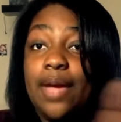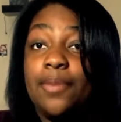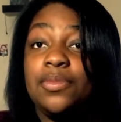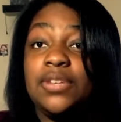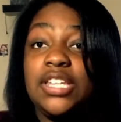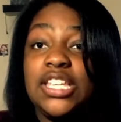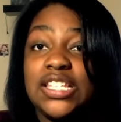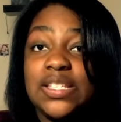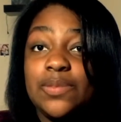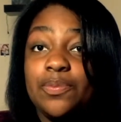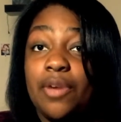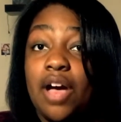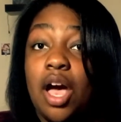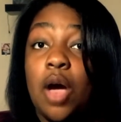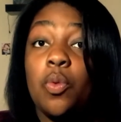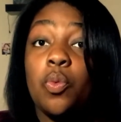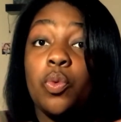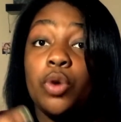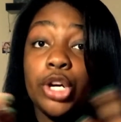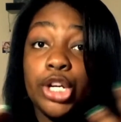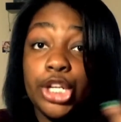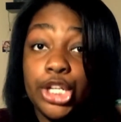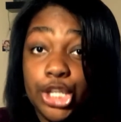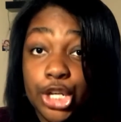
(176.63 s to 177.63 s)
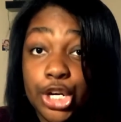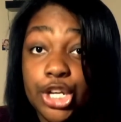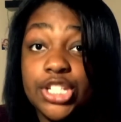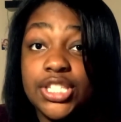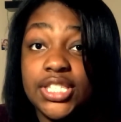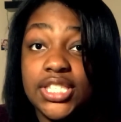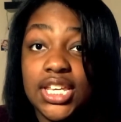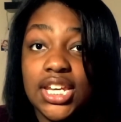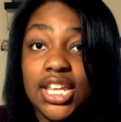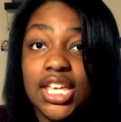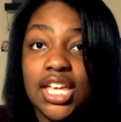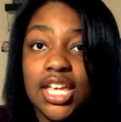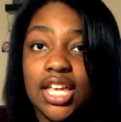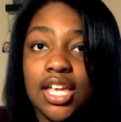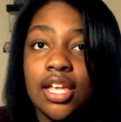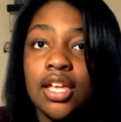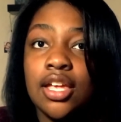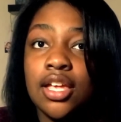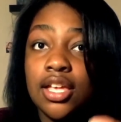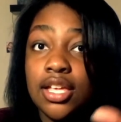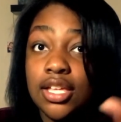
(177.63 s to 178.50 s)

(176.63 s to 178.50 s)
empty spot where you're sitting,